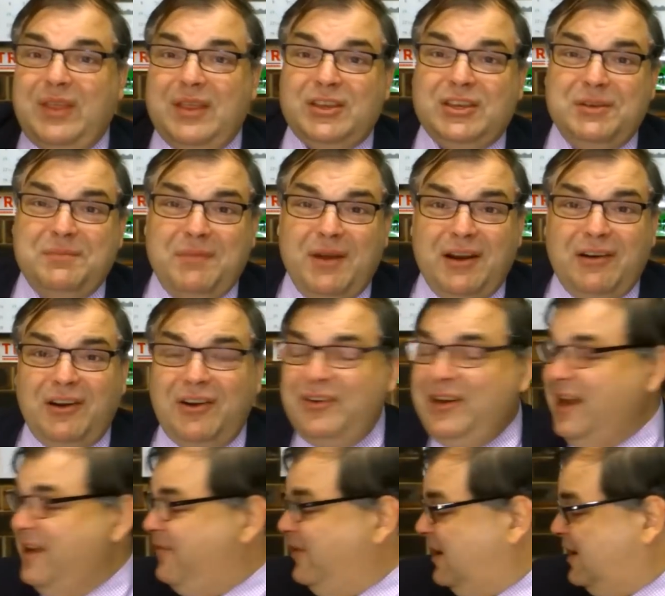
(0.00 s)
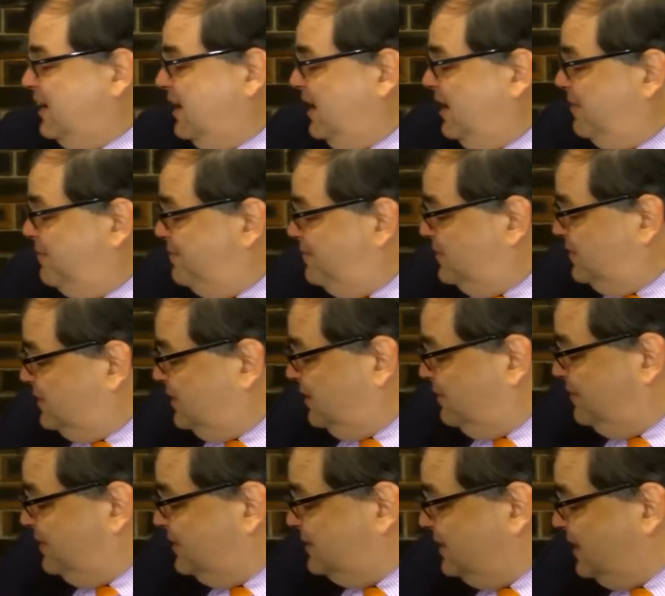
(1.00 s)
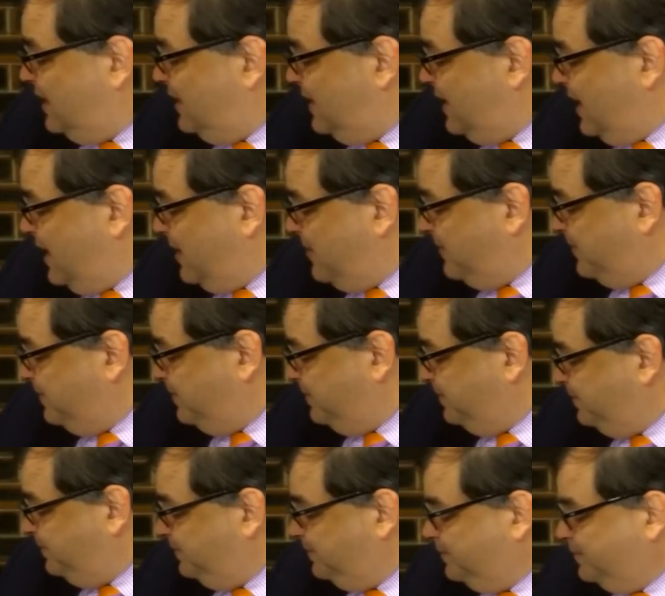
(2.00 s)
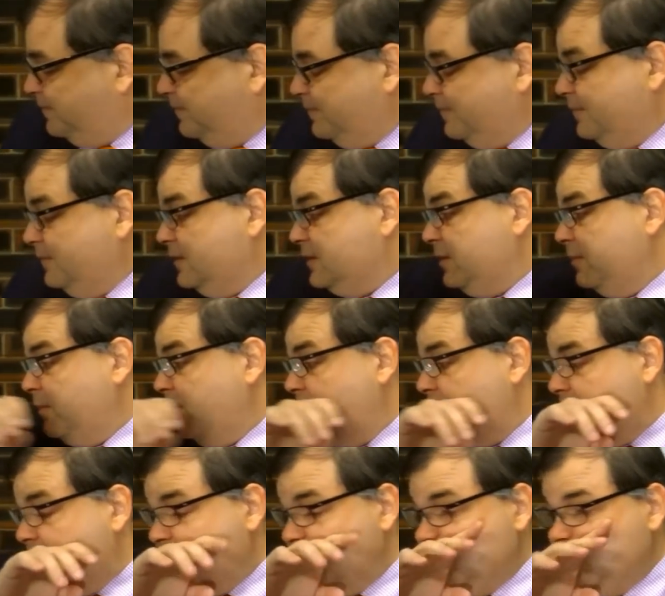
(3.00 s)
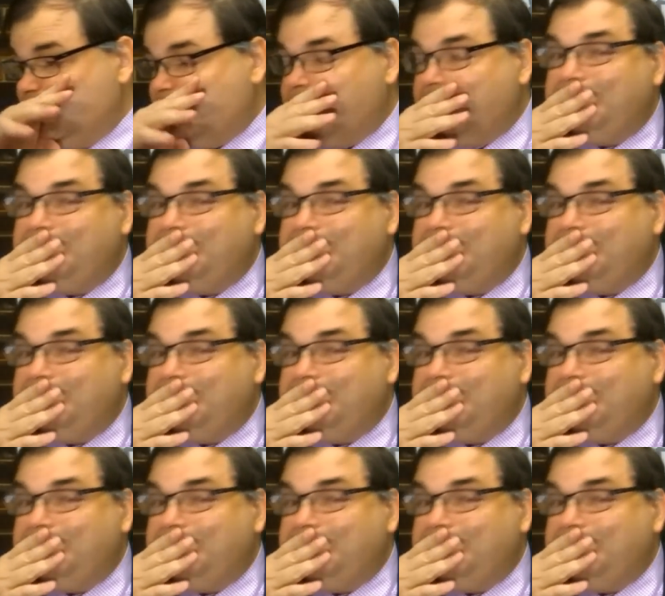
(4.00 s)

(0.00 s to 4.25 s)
Tomorrow never comes. Let me say that. Tomorrow